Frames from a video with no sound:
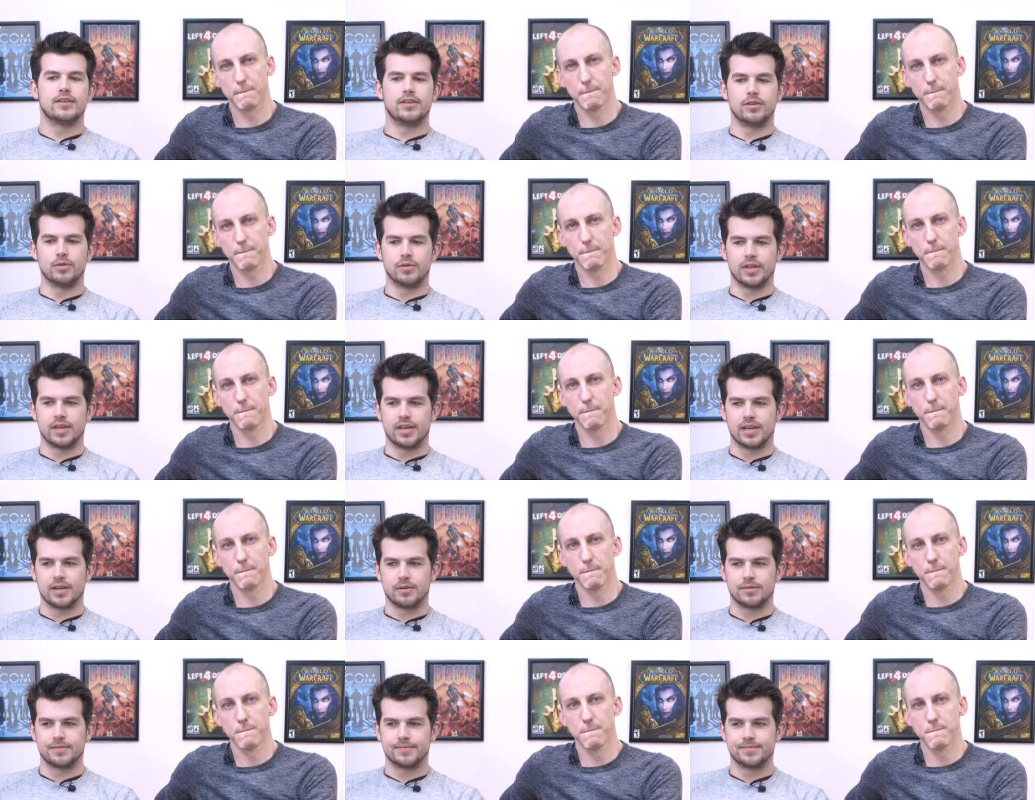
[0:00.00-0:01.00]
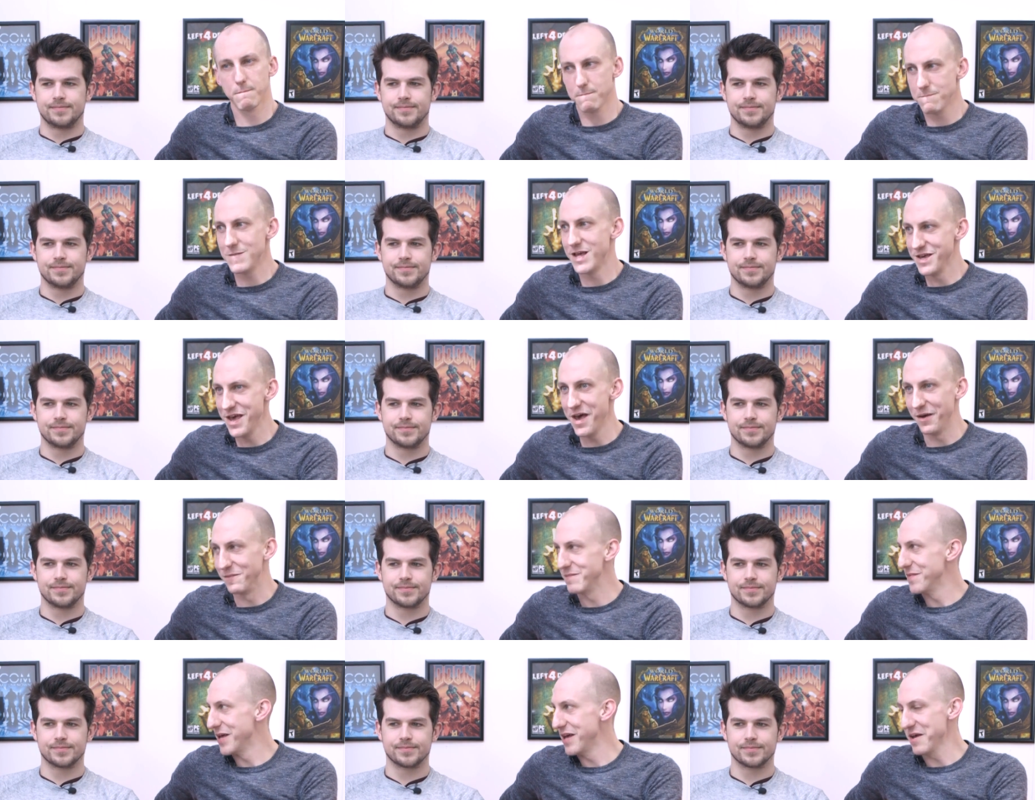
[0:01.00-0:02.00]
Speaker 1: Do they now? Yeah,
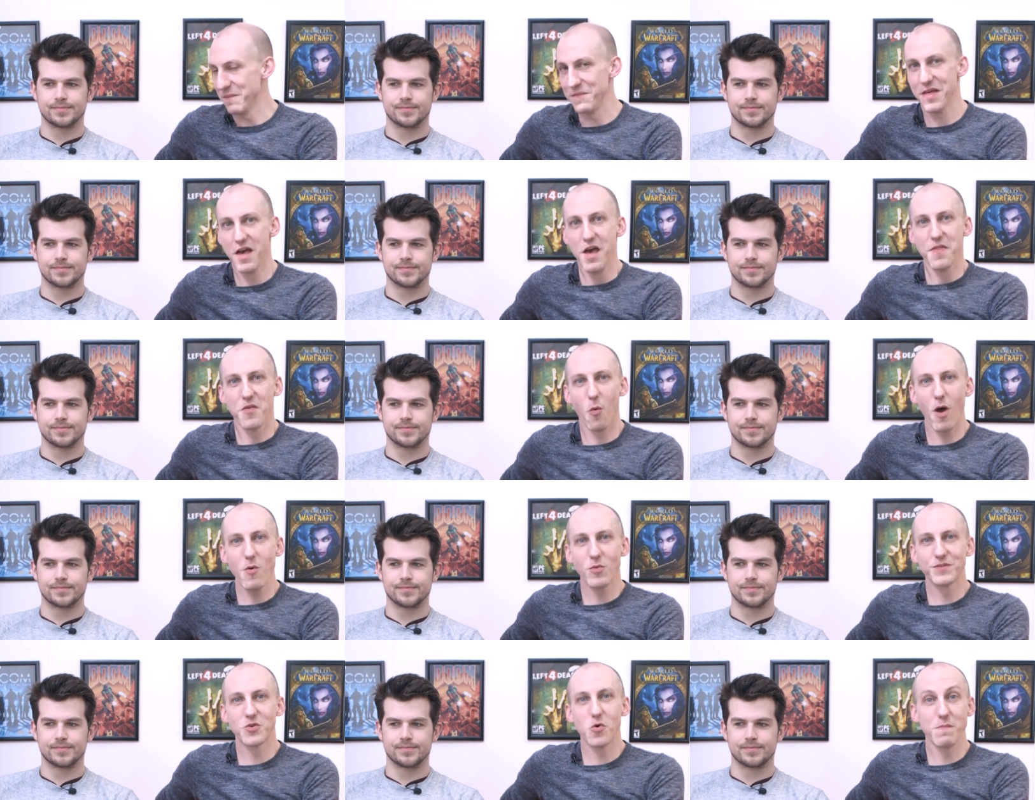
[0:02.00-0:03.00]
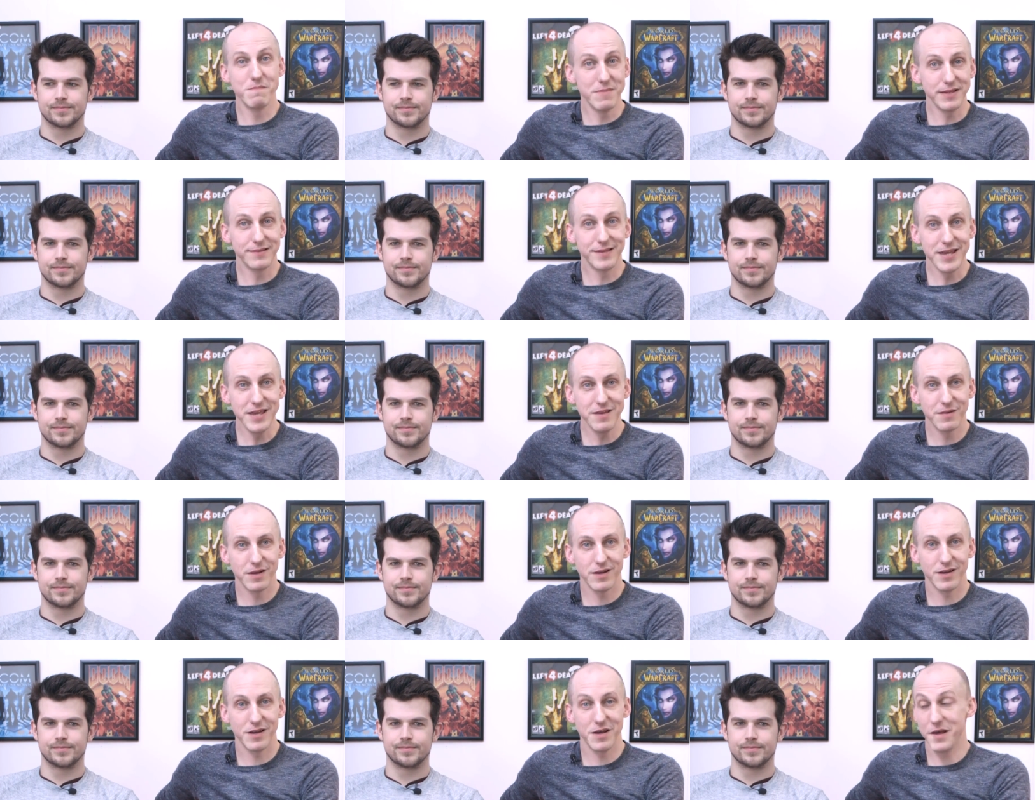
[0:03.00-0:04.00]
yeah. The white one's called Mitzi,
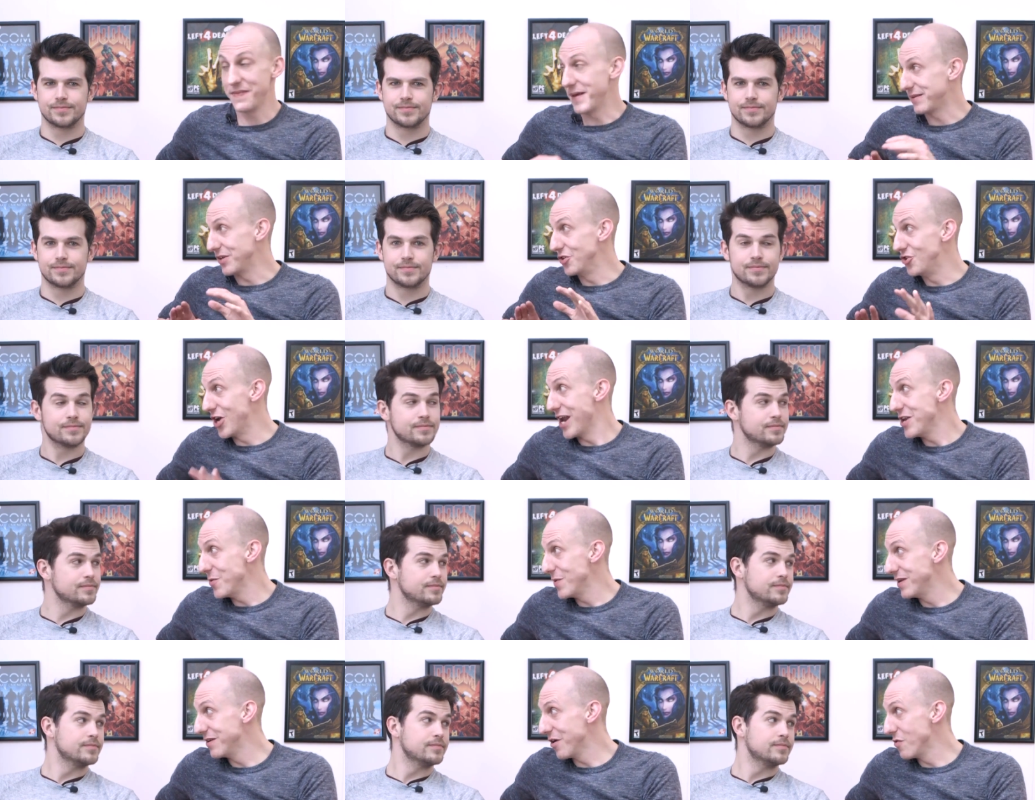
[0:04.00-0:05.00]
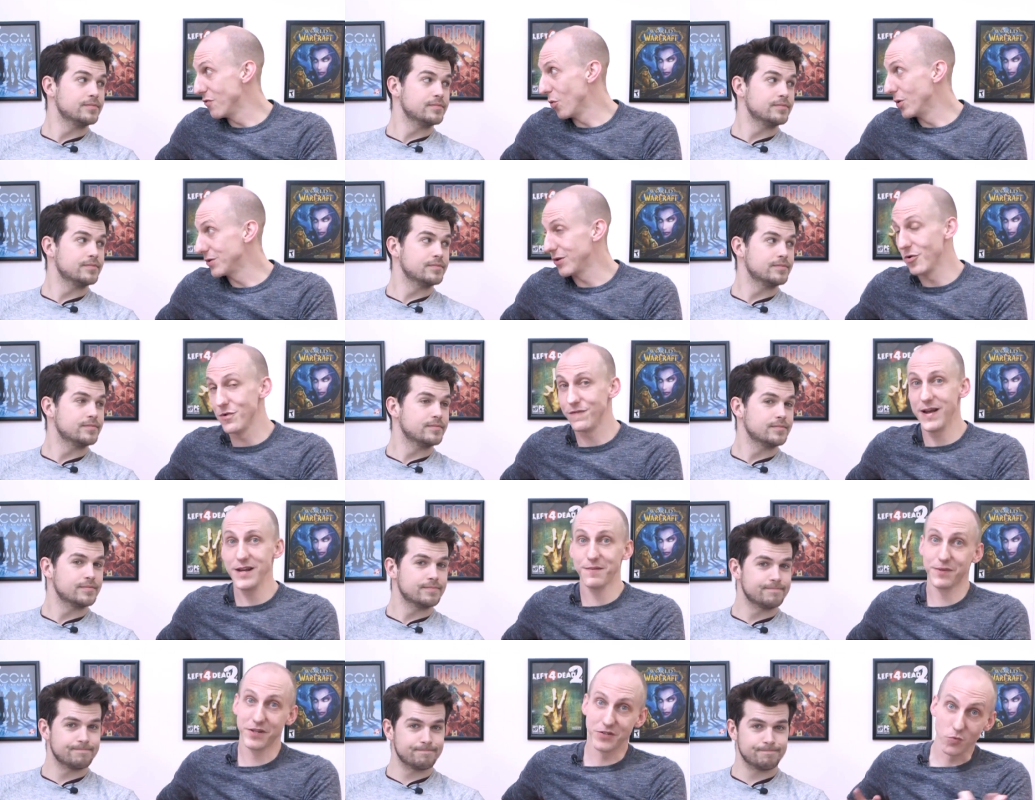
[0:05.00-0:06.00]
uh, and that's a genuine Overwatch lore
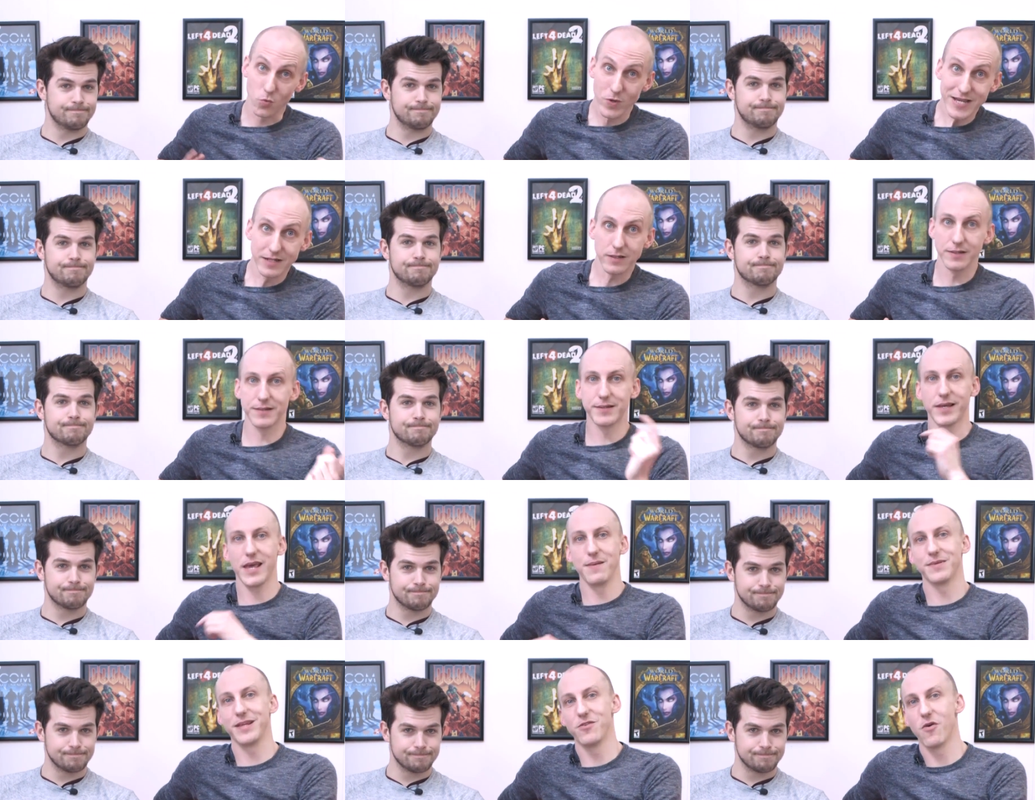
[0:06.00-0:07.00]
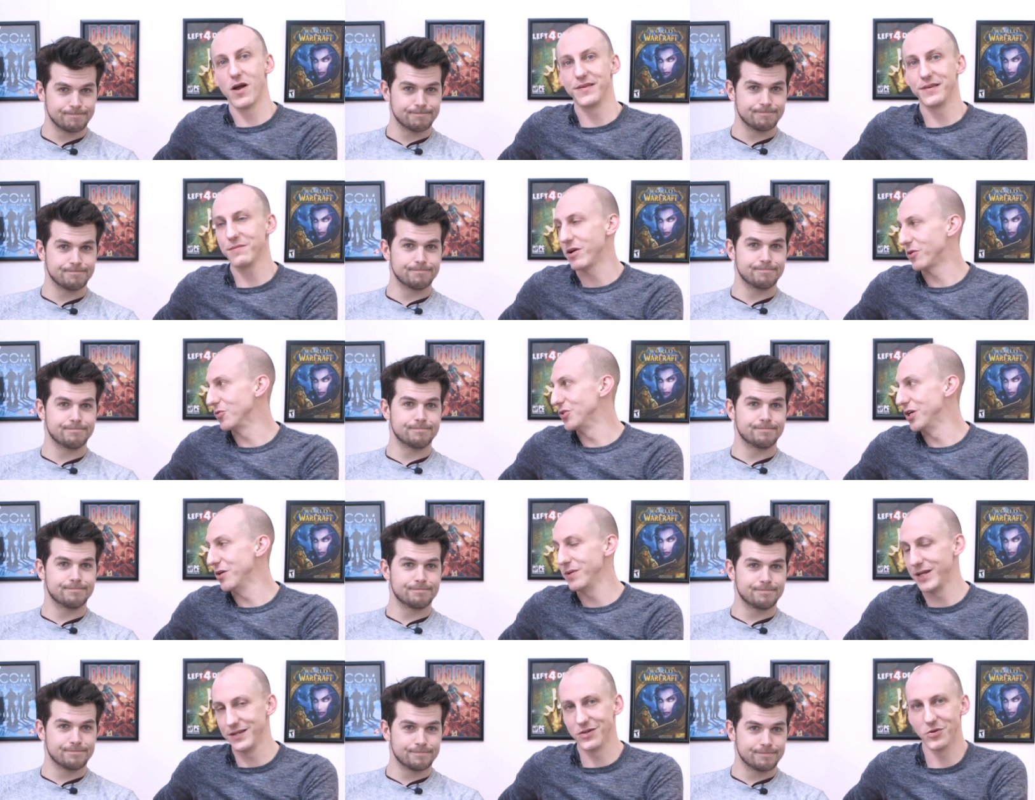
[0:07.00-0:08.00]
fact because mm-hmm. we asked the game's lead writer, Michael Chu,
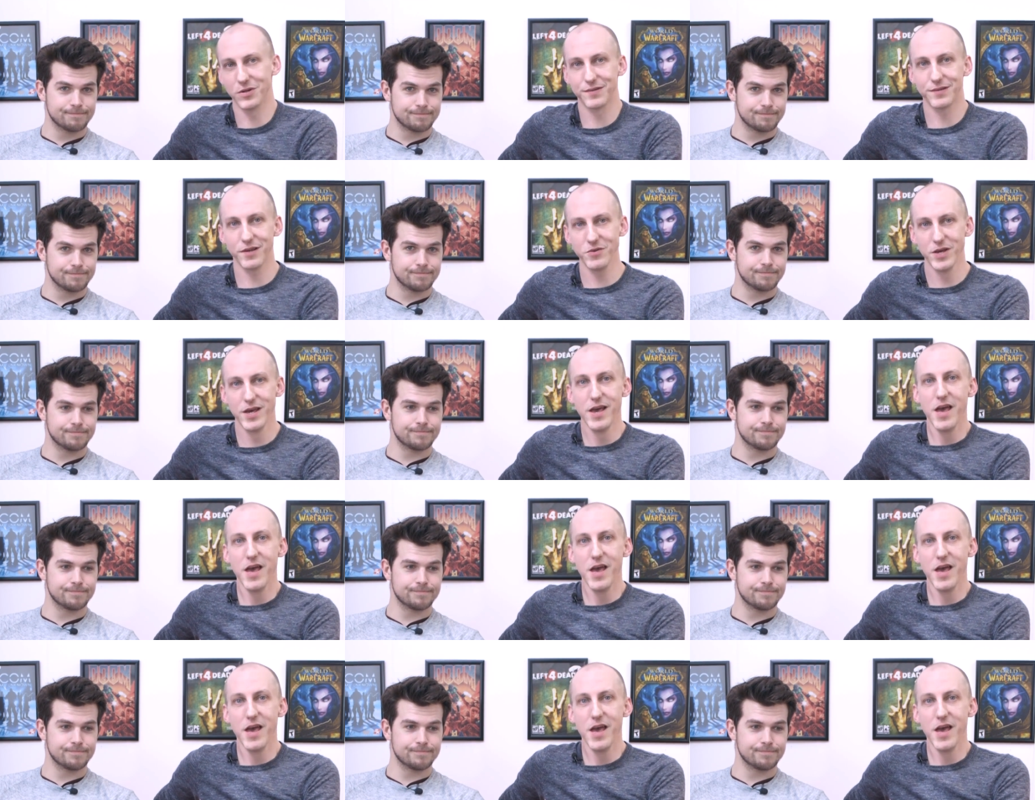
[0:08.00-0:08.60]
and he told us so.